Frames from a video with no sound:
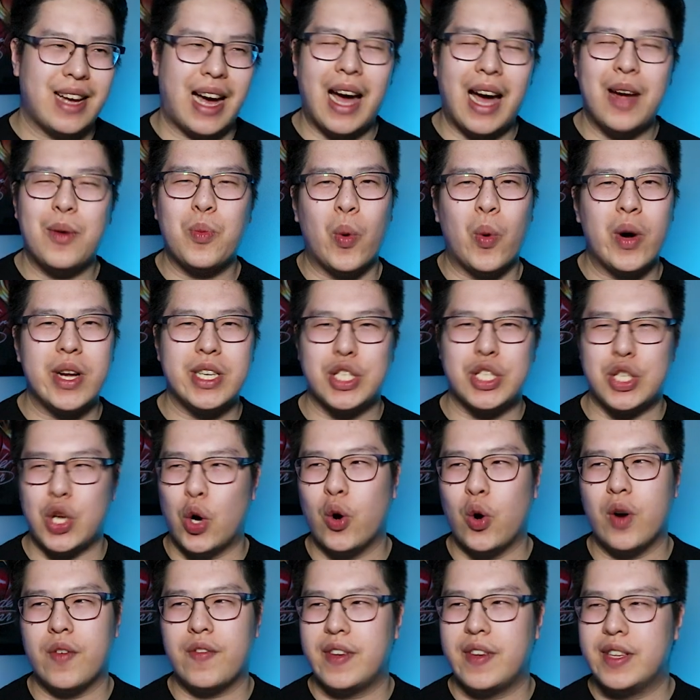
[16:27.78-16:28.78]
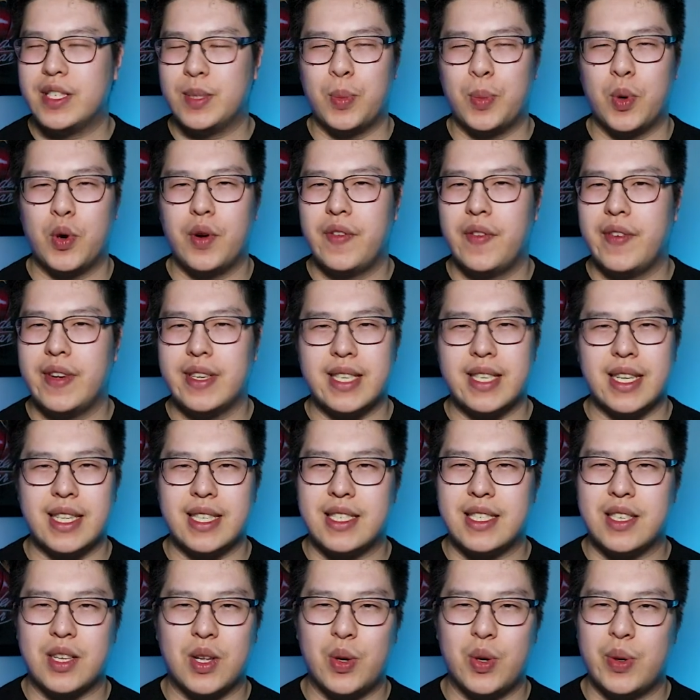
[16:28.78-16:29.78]
I watched all of his movies,
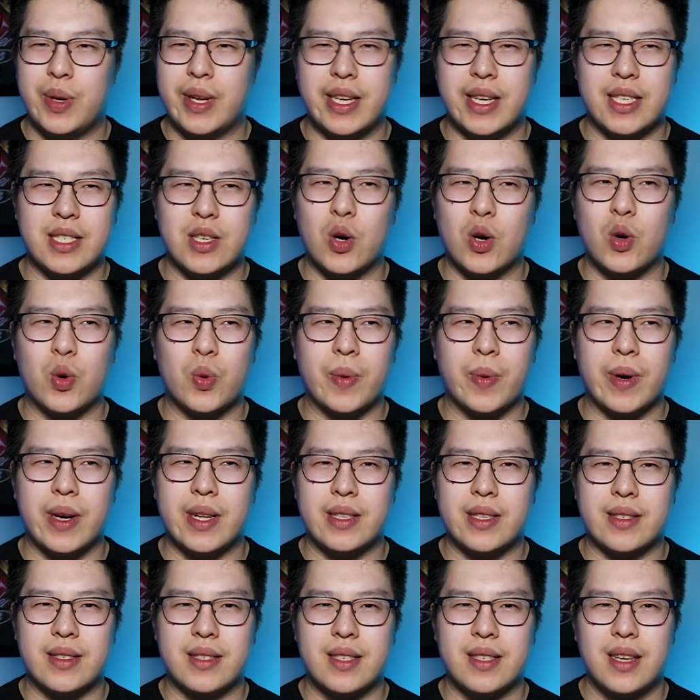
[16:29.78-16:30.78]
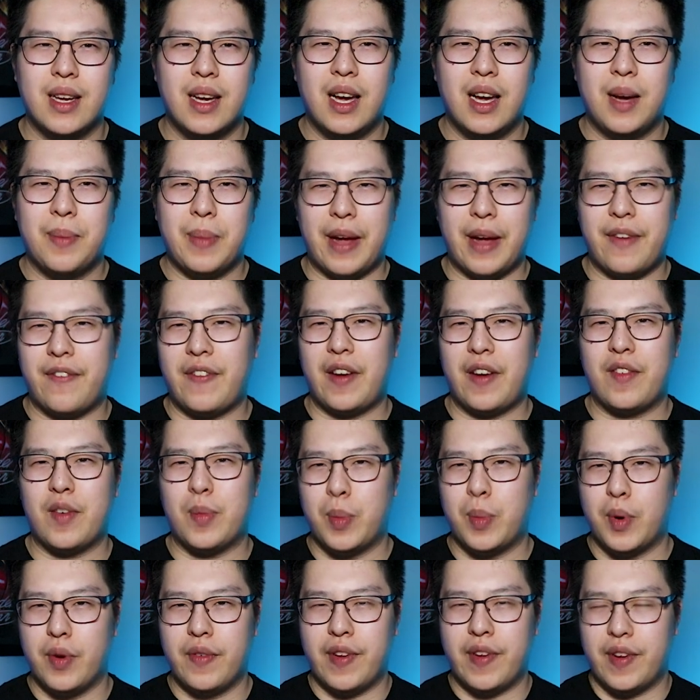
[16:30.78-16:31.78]
including his old ones. My favorite
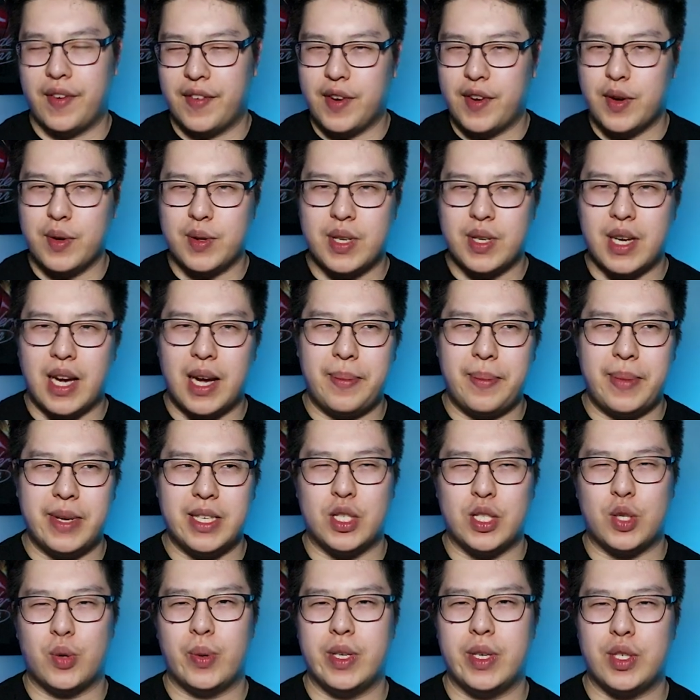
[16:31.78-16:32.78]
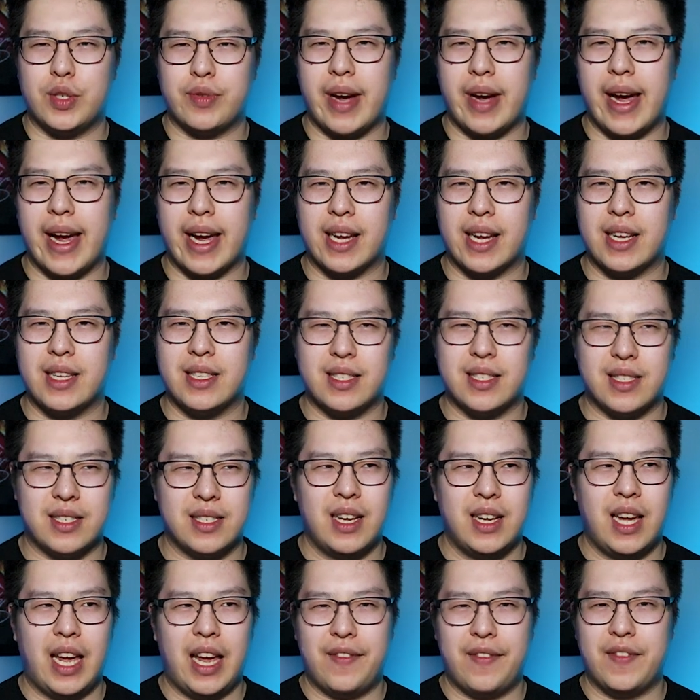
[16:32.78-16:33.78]
movie of all time is Twin
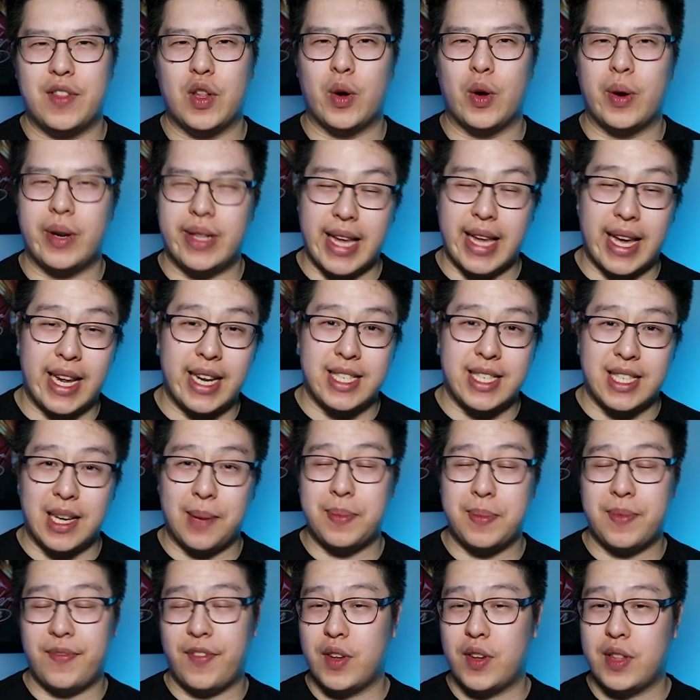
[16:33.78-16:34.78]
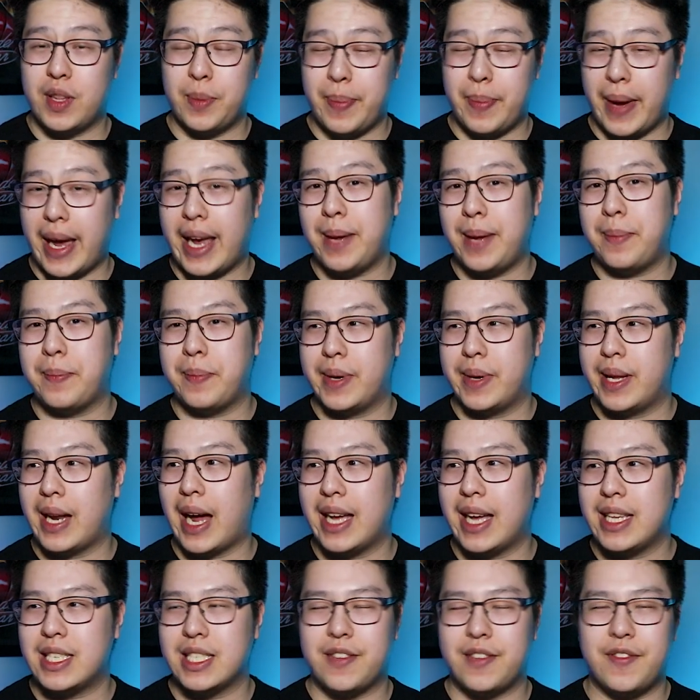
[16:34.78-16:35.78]
Dragons, even though that is up for debate, but
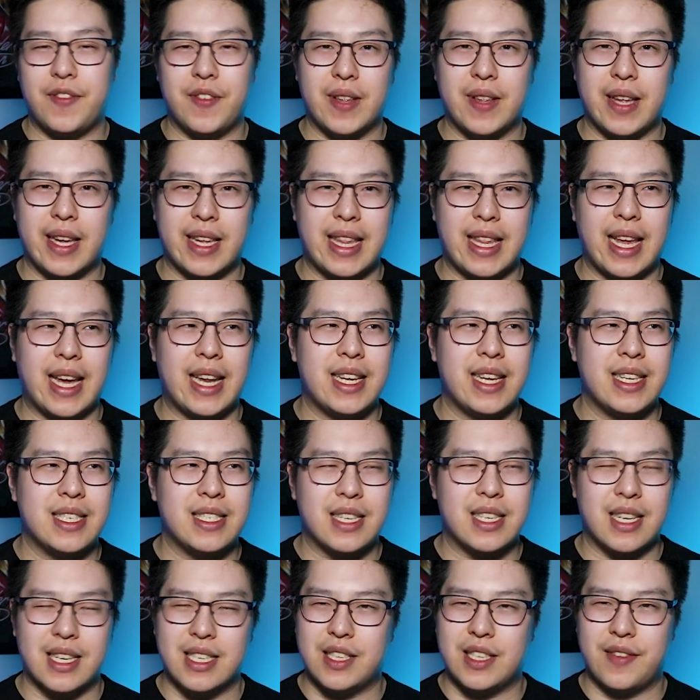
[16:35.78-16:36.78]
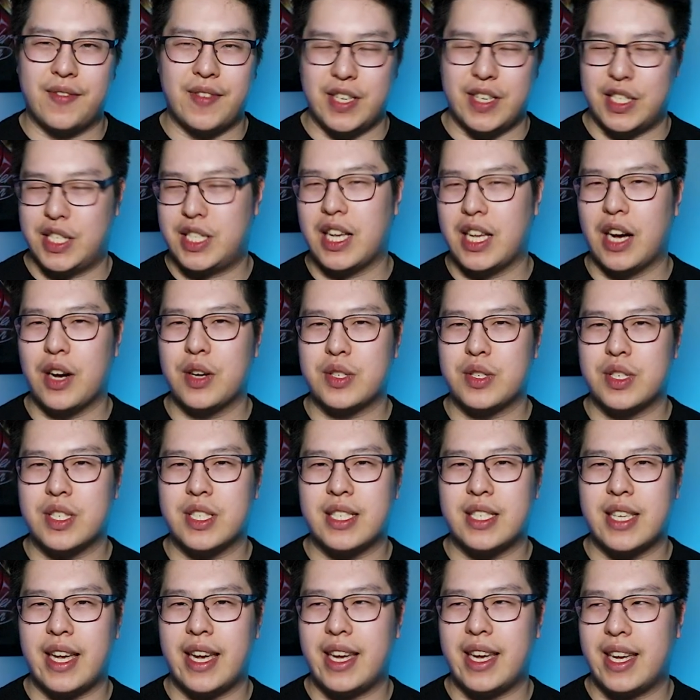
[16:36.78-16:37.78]
I just feel like that is because of nostalgia's
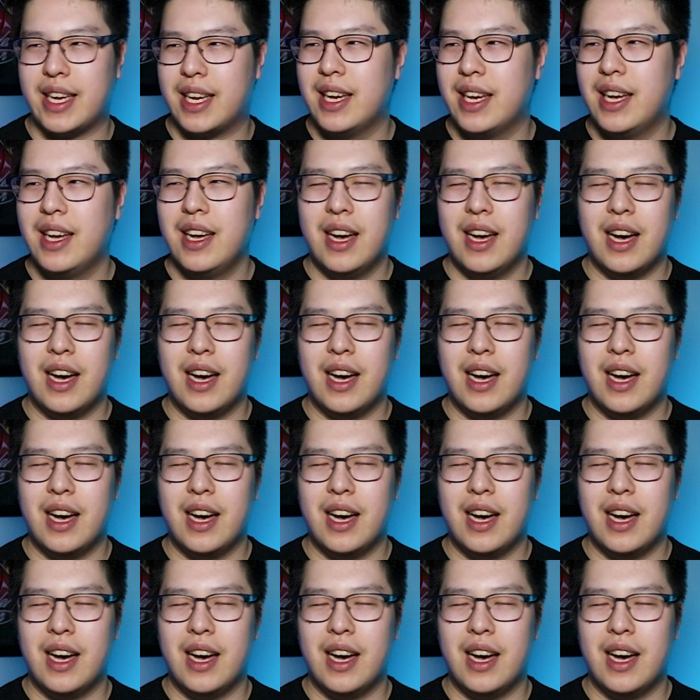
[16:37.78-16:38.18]
sake.